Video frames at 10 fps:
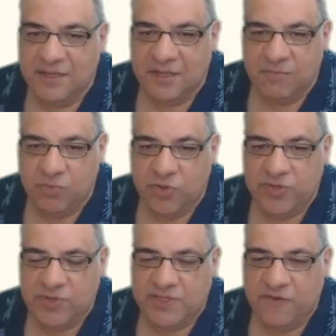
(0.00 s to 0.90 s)
Put
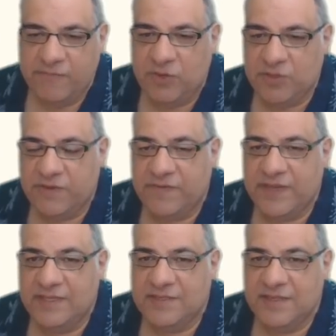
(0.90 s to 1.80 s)
yourself beyond
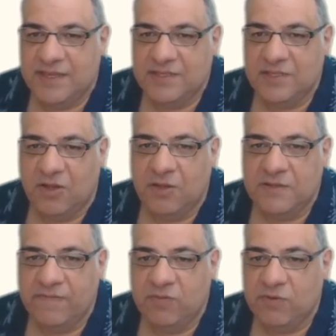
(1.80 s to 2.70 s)
defeat is an art
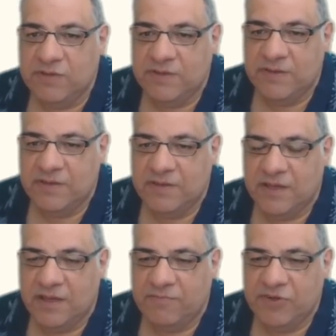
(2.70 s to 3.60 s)
of war
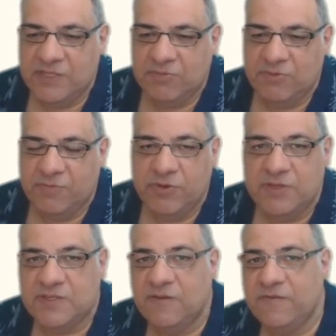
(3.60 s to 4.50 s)
principle. Put
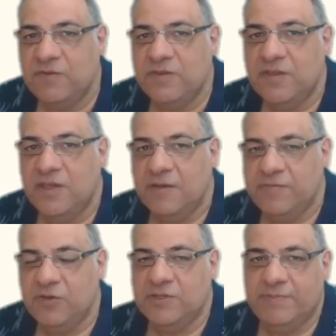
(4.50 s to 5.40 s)
yourself on
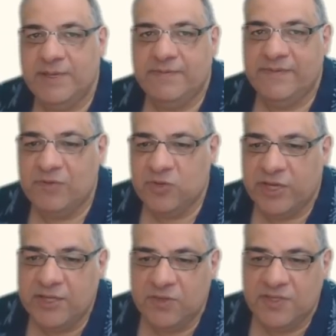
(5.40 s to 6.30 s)
beyond defeat before
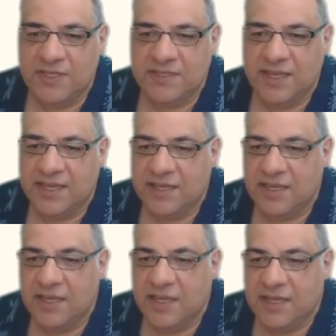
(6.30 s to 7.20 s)
going on to the attack.
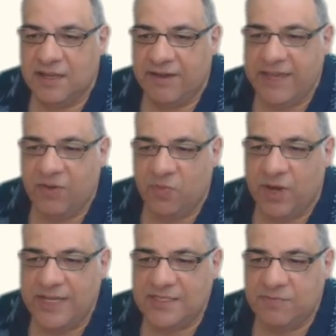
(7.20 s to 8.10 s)
Now here,
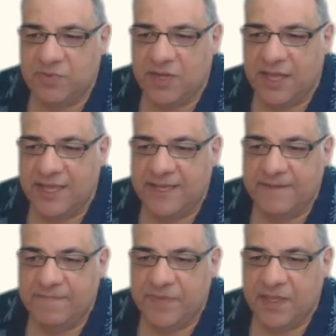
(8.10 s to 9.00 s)
white play
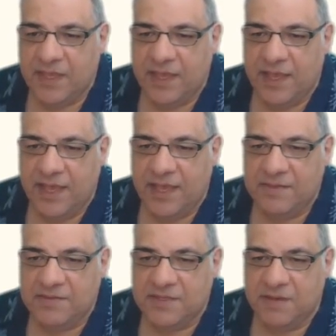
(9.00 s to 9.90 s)

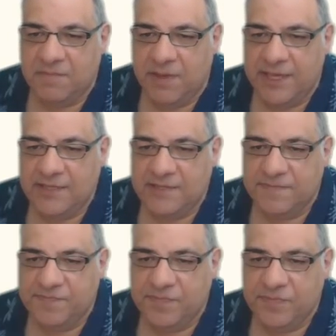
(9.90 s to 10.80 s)
and mate.
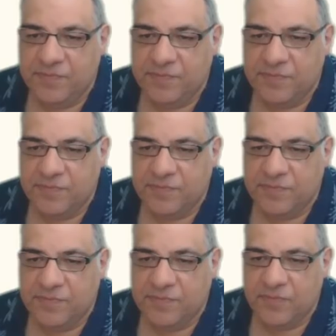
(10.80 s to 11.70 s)

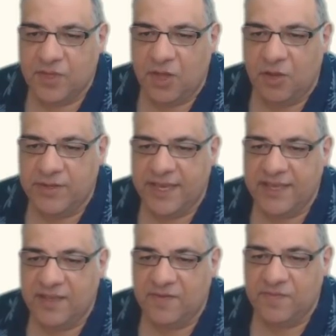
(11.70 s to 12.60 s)

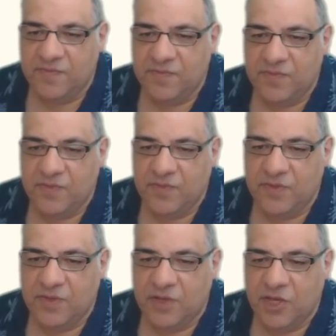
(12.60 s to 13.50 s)
Okay,
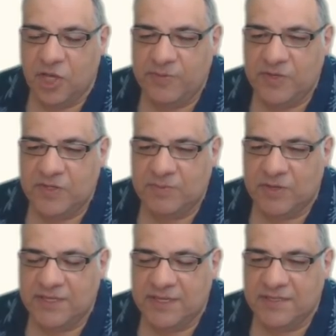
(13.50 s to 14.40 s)
I hope you can spot it.